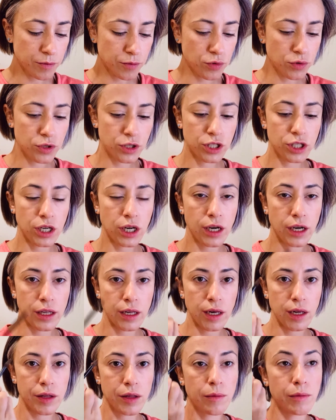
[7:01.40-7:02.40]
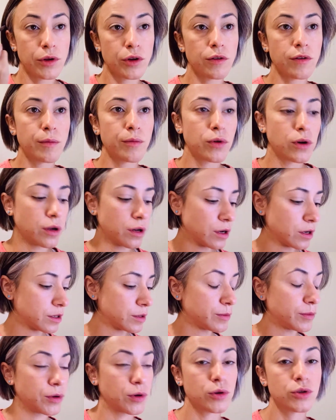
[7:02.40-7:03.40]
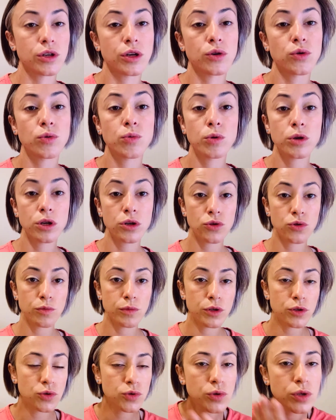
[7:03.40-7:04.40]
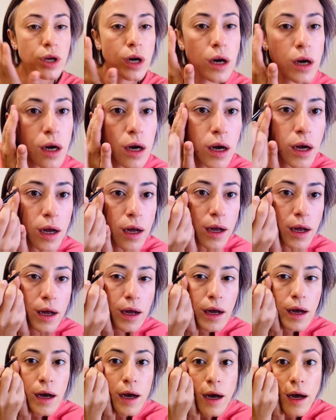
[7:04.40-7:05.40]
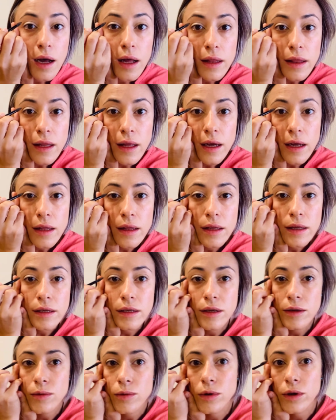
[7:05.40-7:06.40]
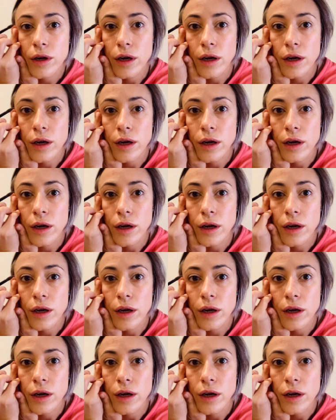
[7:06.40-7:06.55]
put tiny little bit of a product because I don't want it to be too dark, and then this is what